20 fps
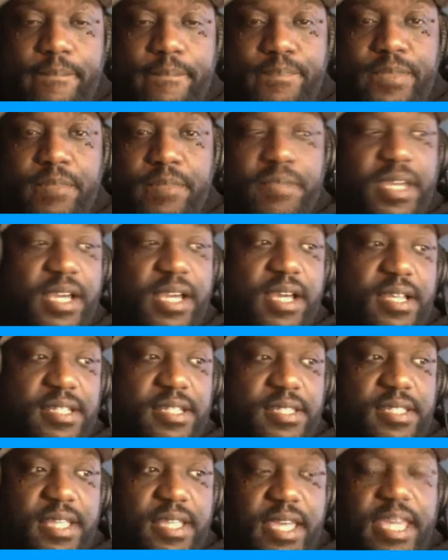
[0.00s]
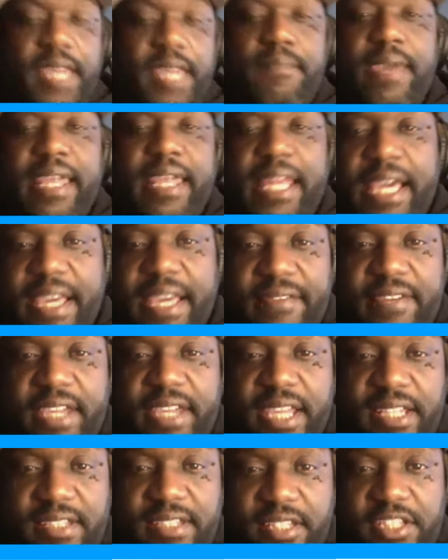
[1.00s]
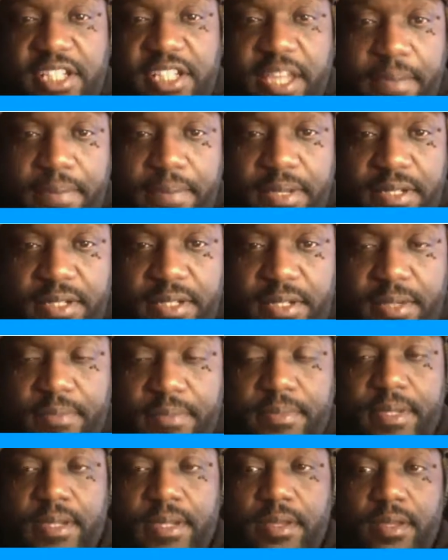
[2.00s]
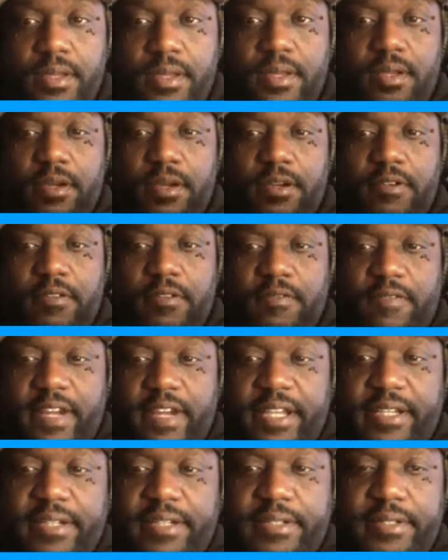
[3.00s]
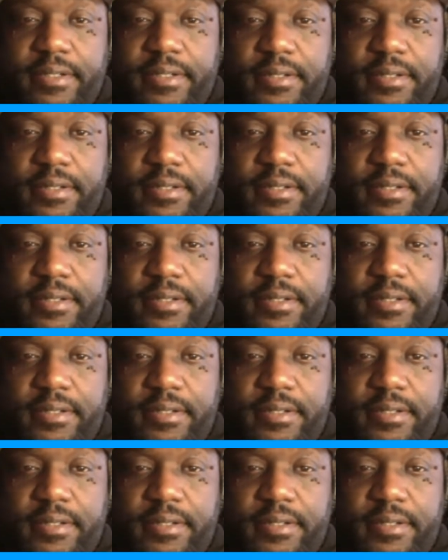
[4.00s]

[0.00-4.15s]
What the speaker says: because he may not ever catch the championship record